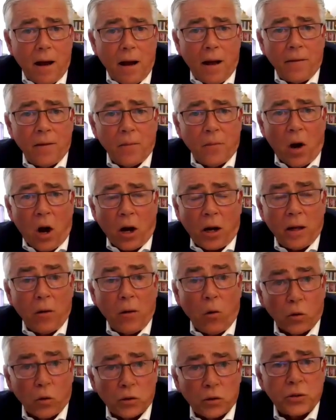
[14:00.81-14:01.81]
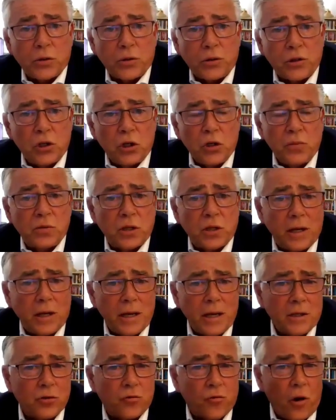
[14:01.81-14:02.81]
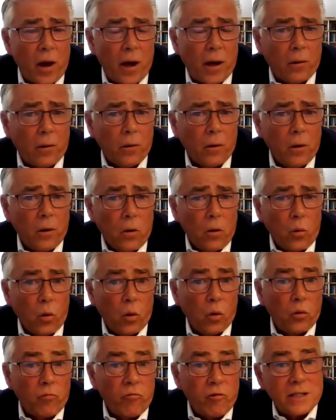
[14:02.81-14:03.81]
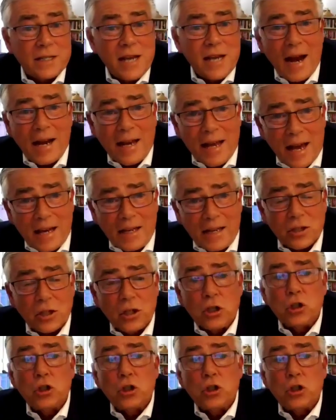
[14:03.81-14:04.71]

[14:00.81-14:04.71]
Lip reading: And the market also assumes that Israel will retaliate